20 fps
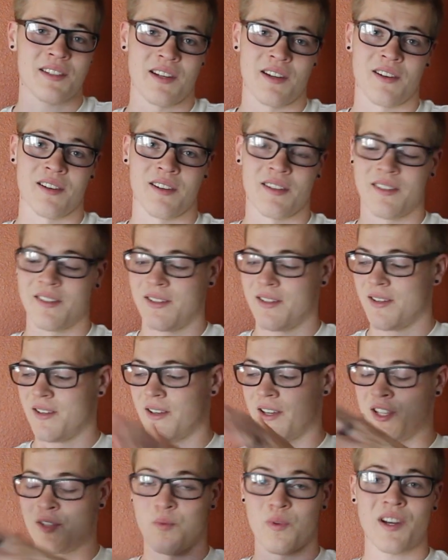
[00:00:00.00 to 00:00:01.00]
here
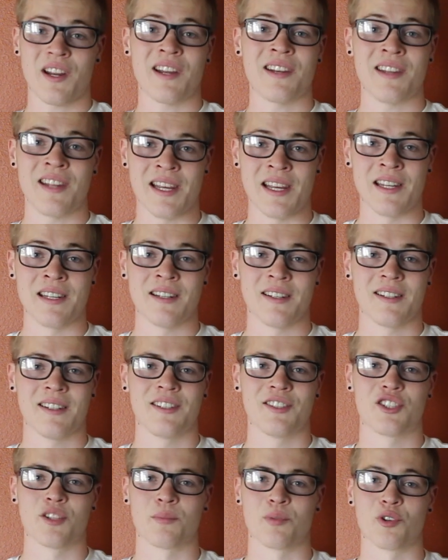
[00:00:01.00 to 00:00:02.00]
is what I need
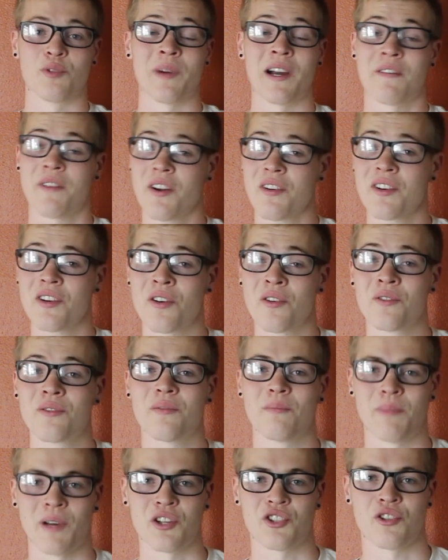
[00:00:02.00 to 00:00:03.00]
to brew my very
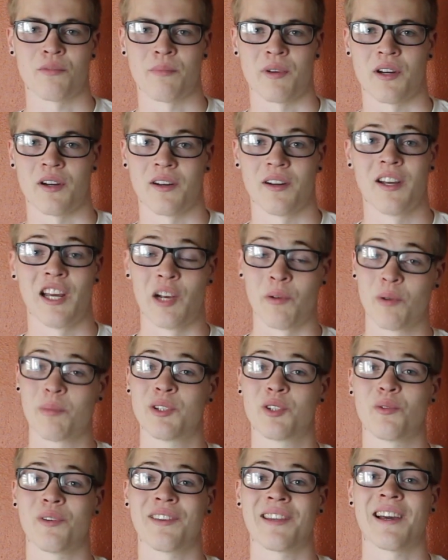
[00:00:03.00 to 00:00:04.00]
own Belgian beer, and we'll
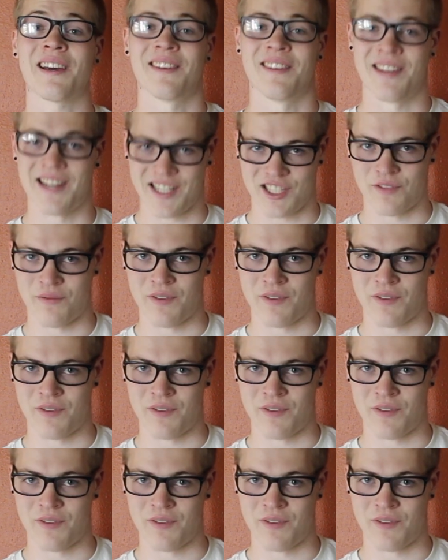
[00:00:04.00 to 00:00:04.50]
be doing that next